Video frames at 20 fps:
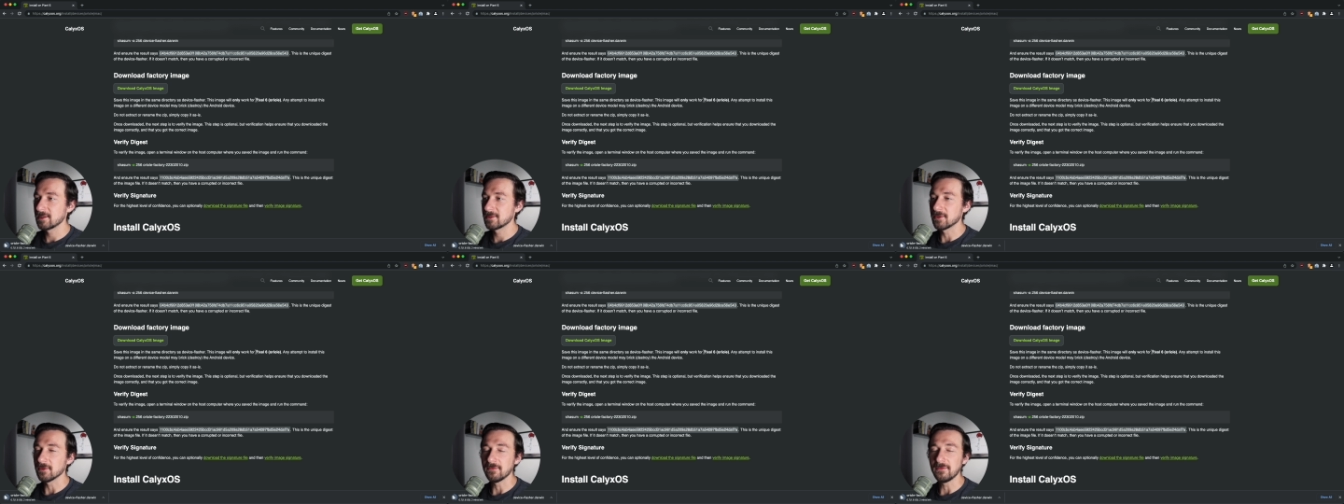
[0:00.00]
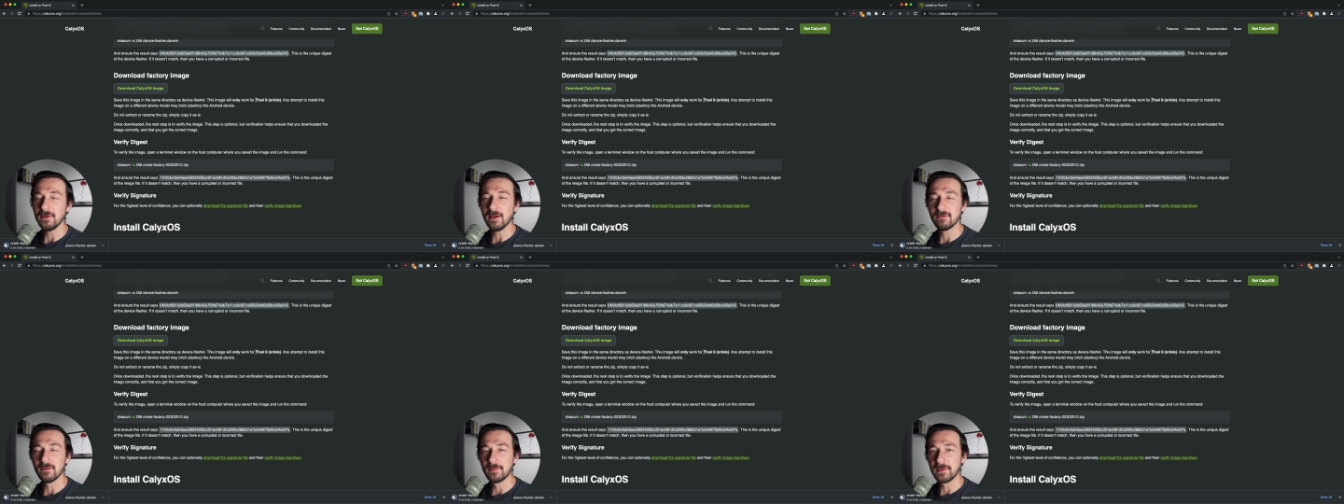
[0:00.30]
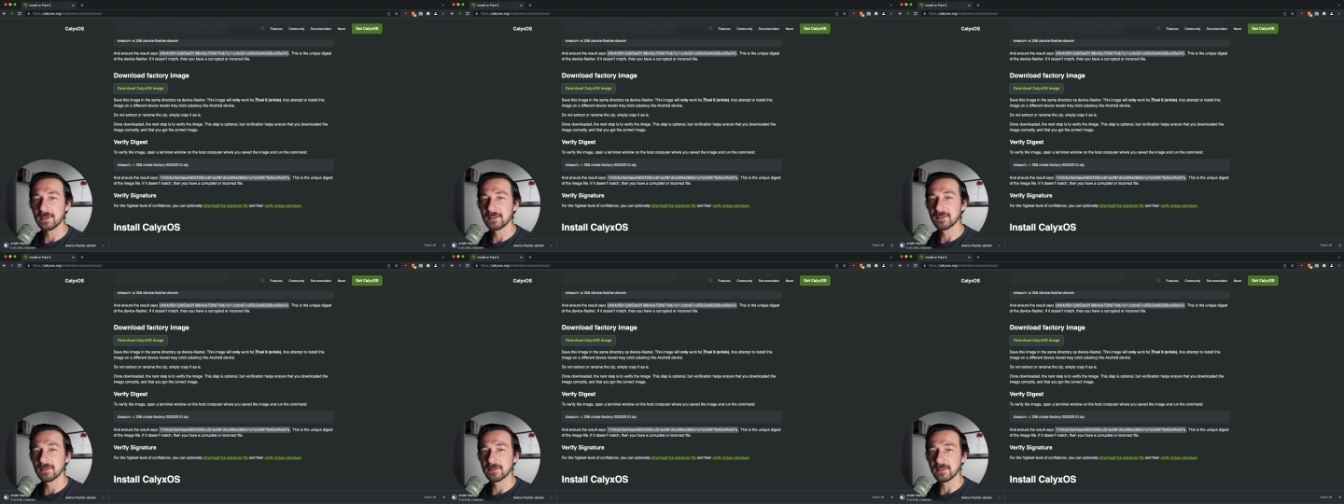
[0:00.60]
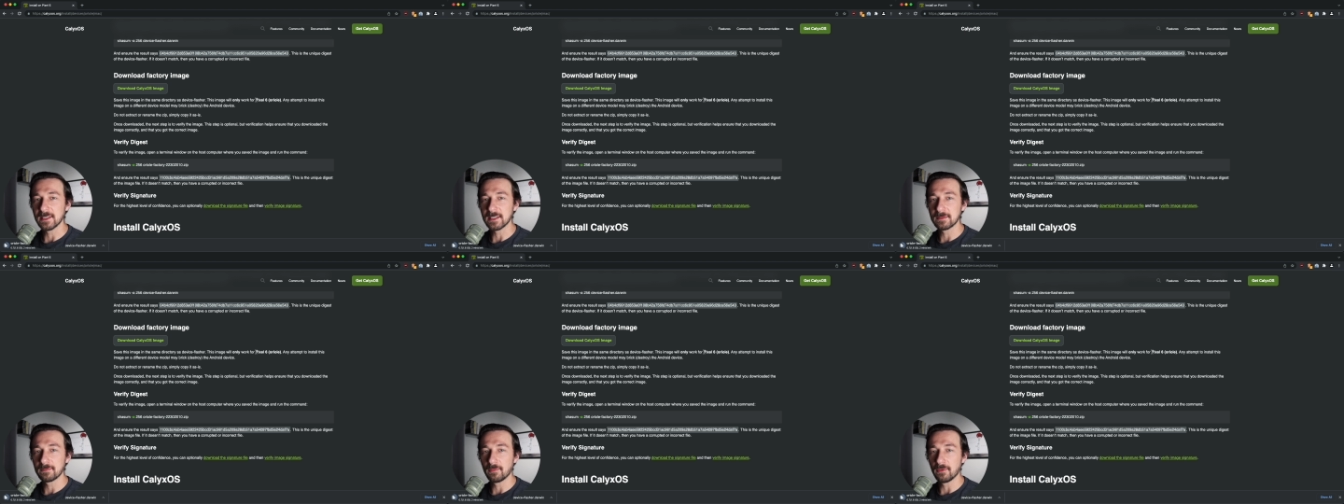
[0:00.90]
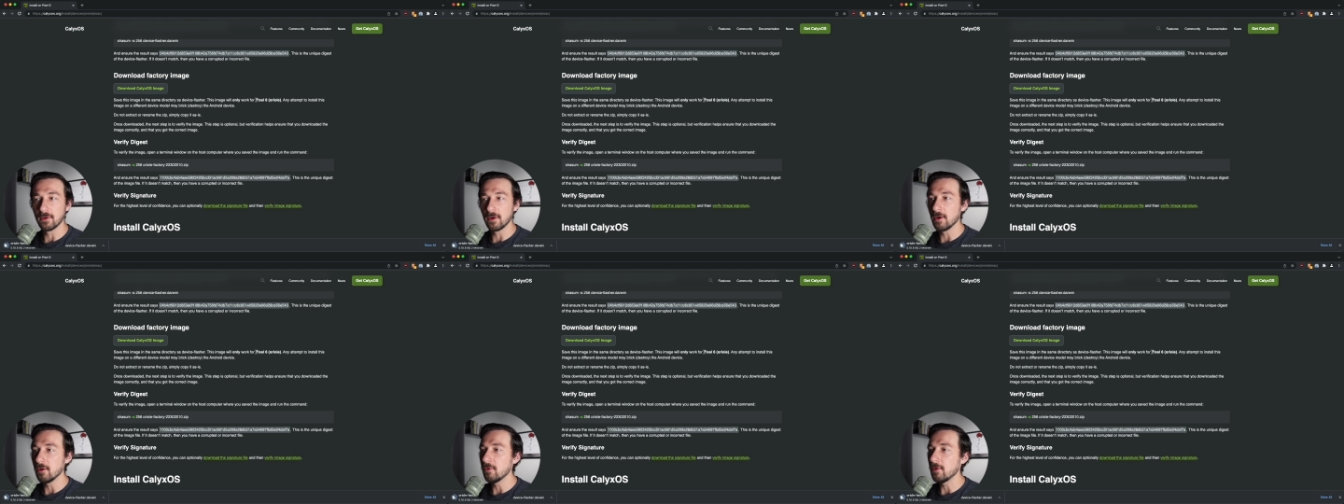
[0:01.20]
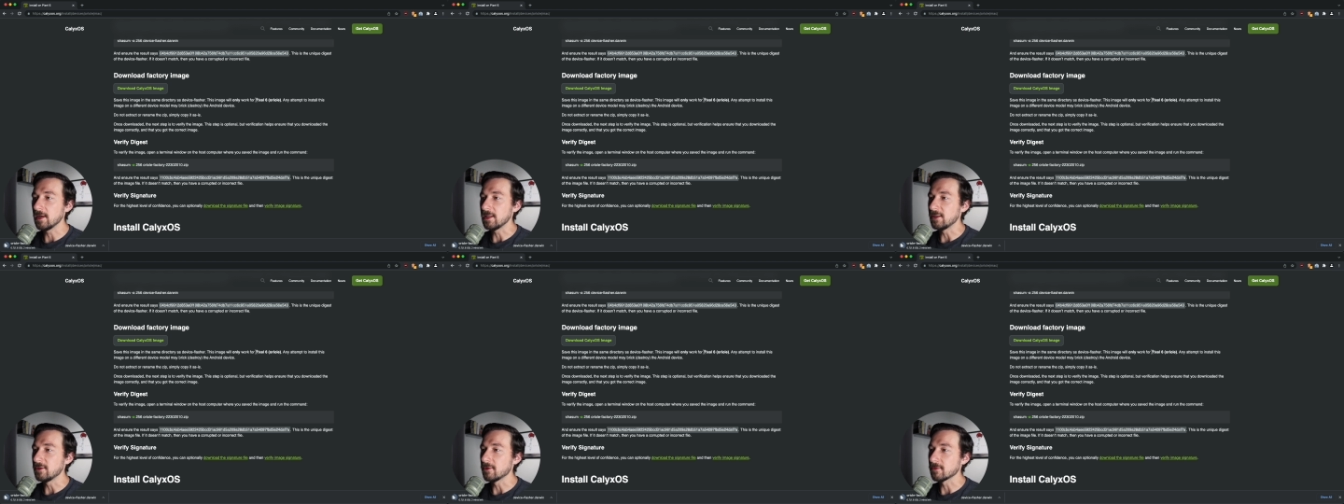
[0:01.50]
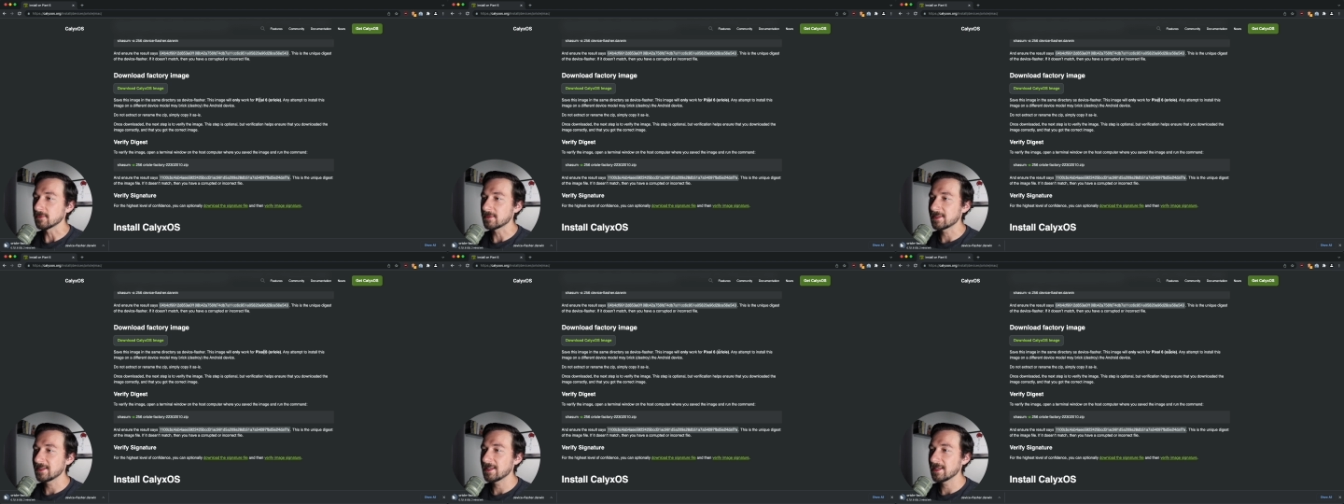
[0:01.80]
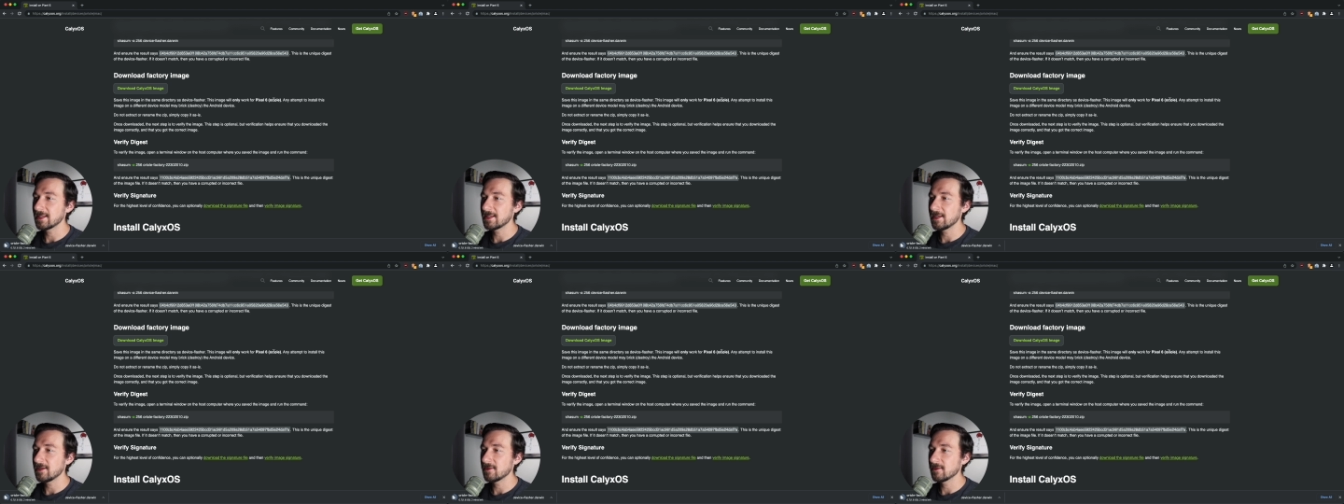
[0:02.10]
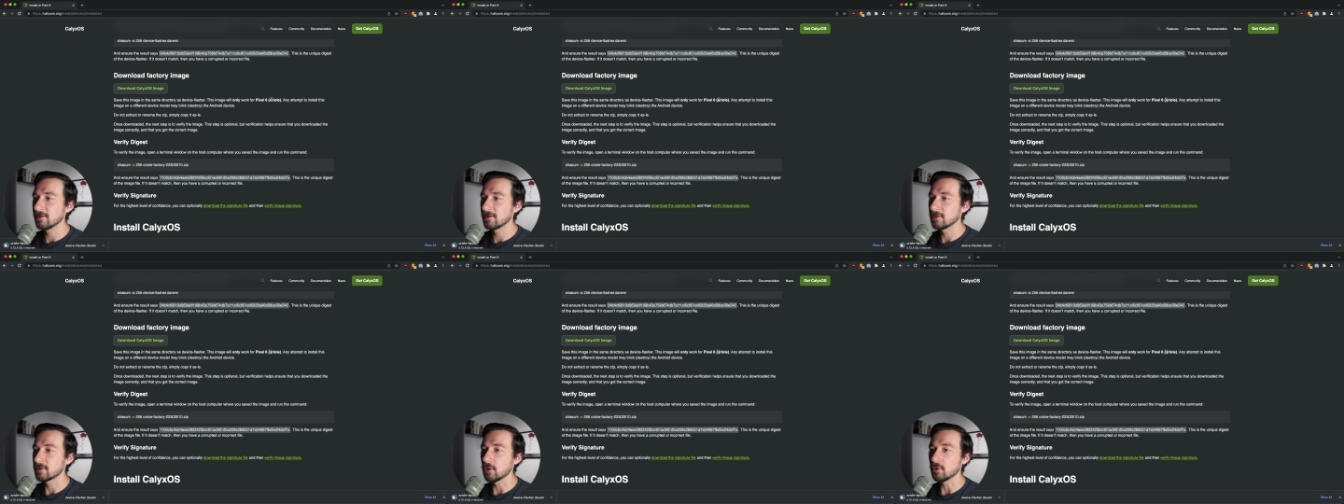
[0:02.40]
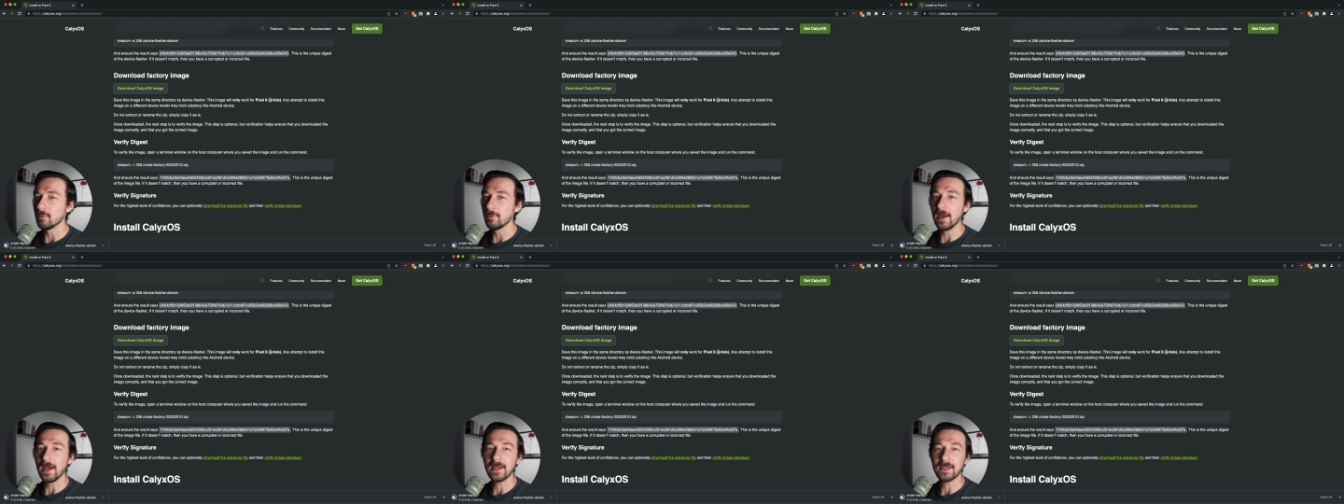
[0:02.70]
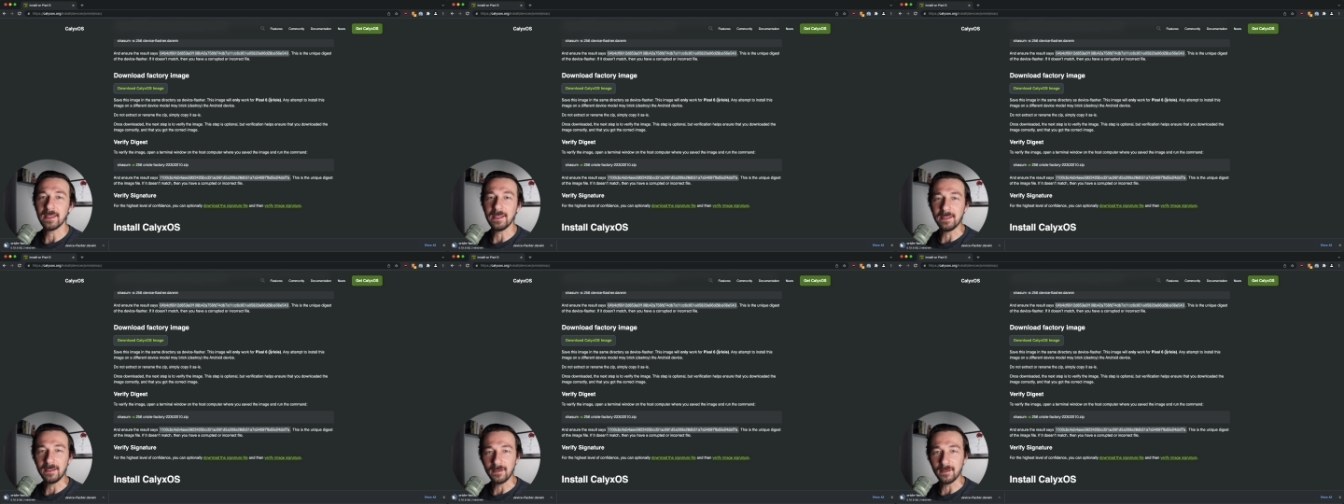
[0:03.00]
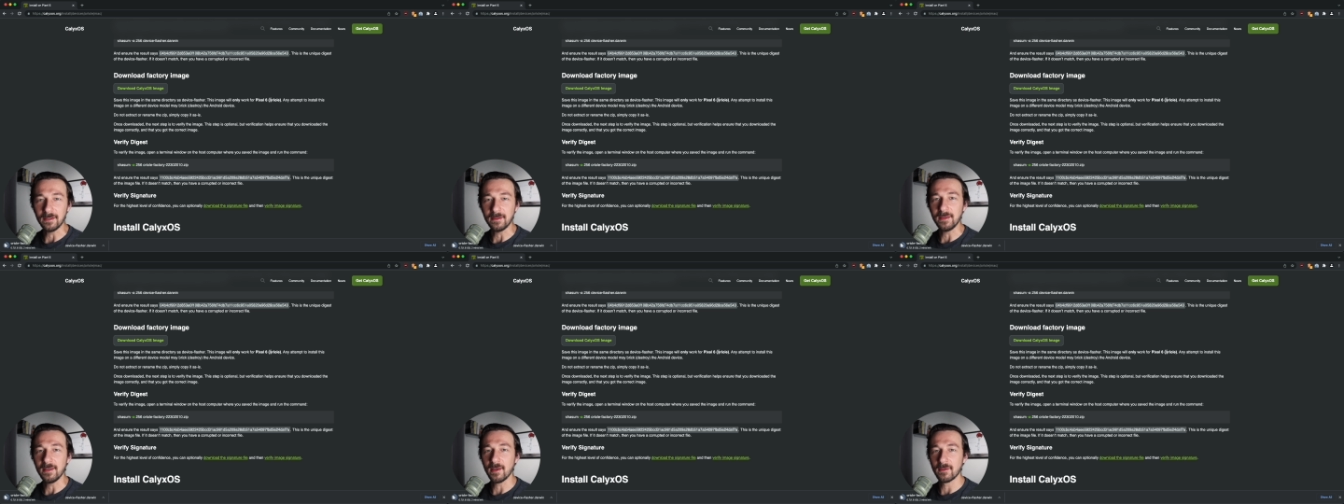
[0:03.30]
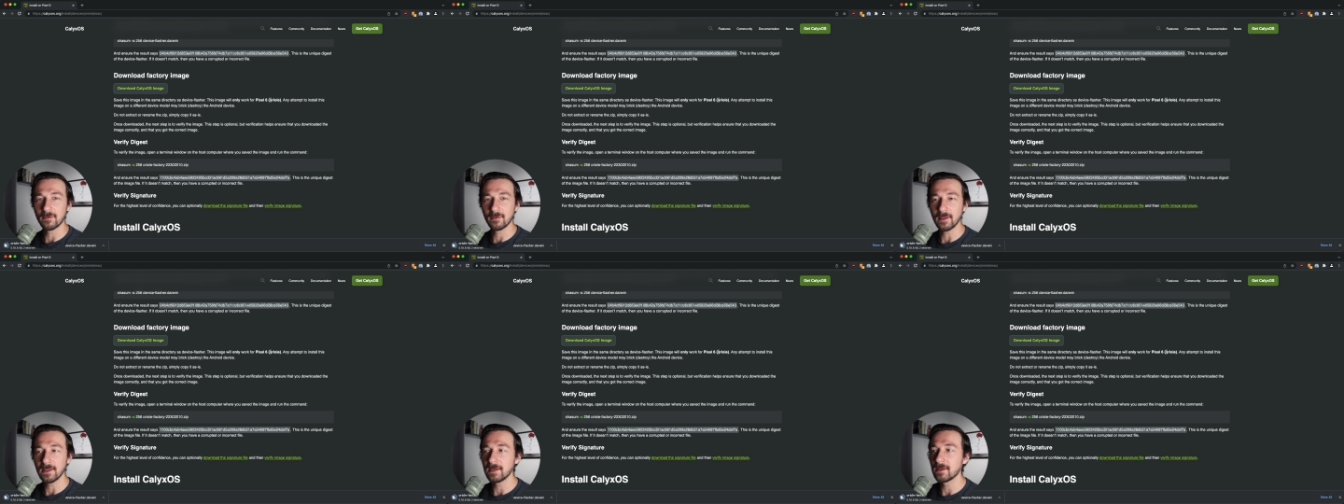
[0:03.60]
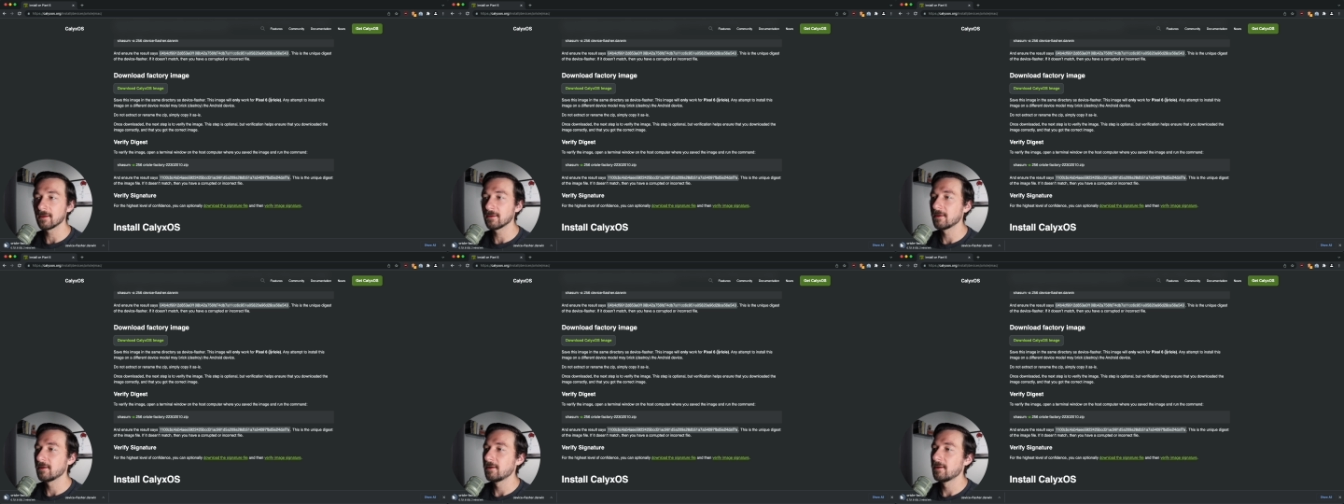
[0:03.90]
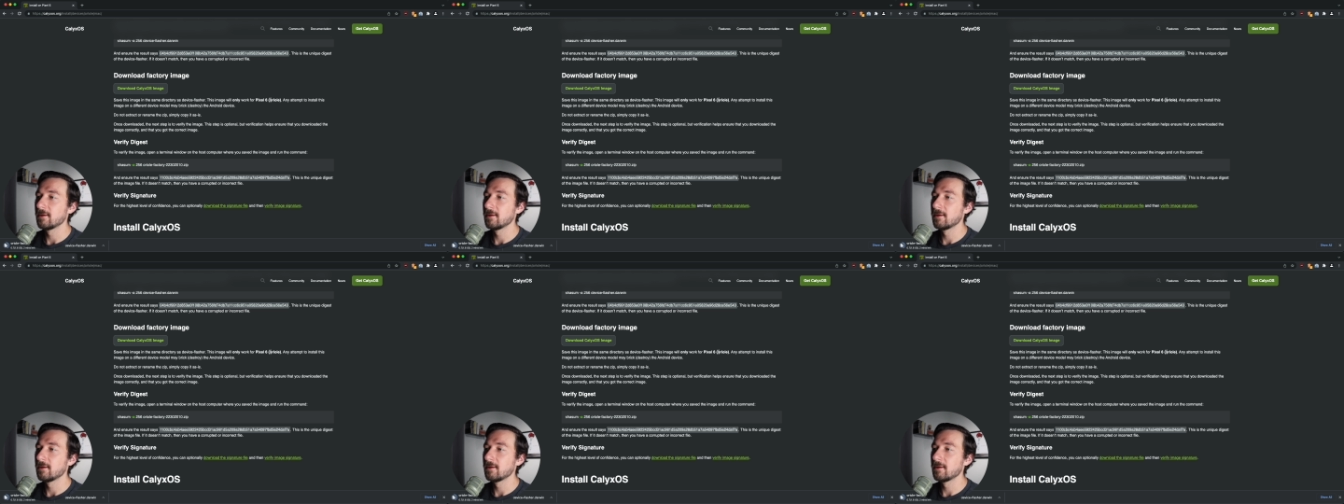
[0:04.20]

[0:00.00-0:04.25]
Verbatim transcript: so if you have the Pixel 6 Pro and you don't see that here, go back and click the other link,